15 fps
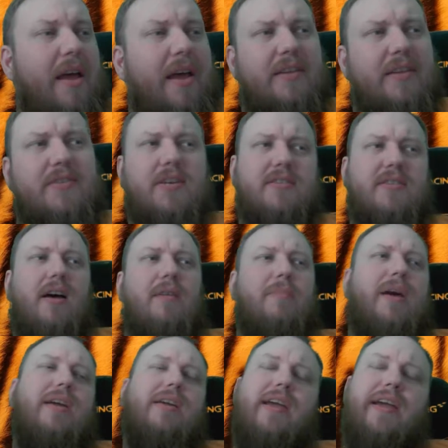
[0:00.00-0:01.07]
It's just not
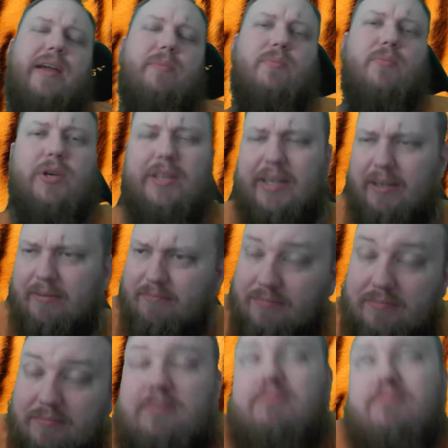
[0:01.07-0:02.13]
my game, really.
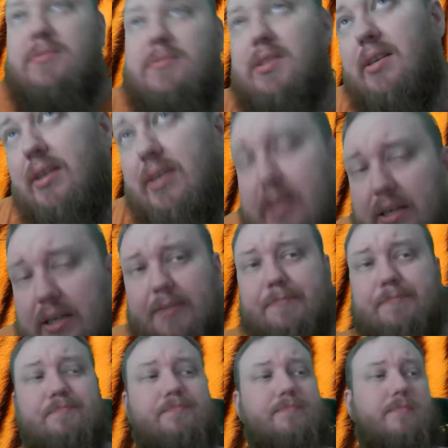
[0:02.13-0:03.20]
Ugh.
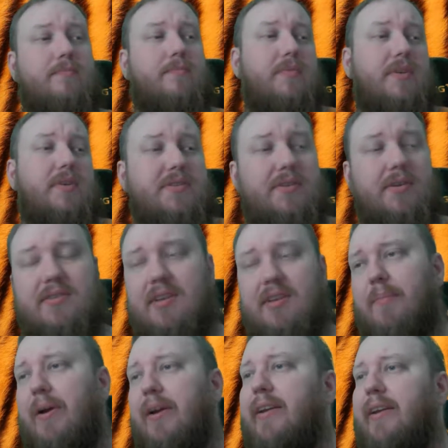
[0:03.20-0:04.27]
It's just
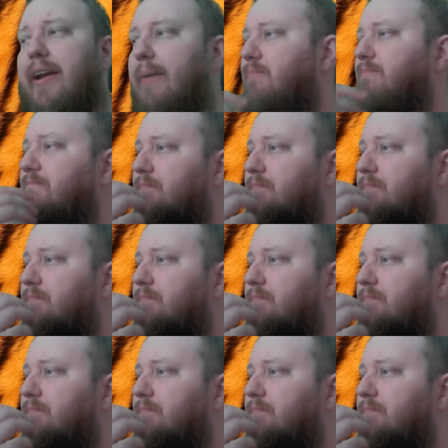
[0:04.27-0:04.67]
not my game.